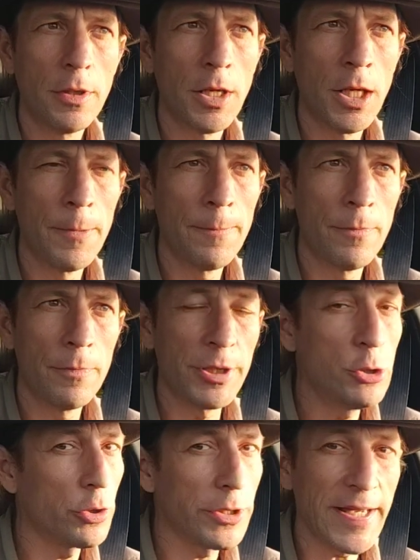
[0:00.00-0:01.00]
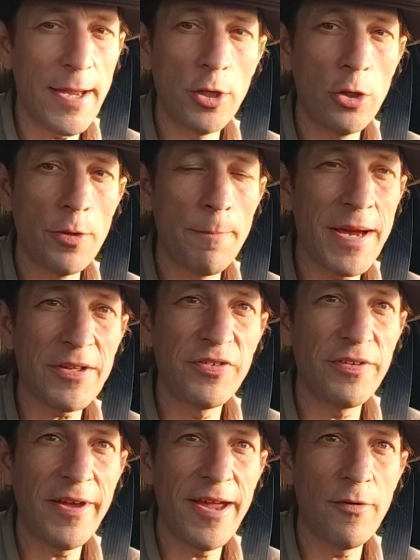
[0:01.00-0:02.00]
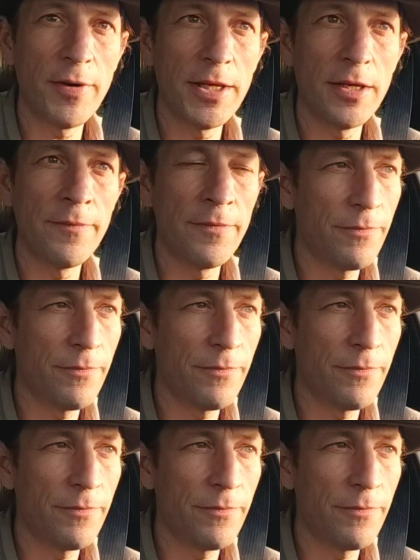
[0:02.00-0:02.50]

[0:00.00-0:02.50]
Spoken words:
But you can download a massive area,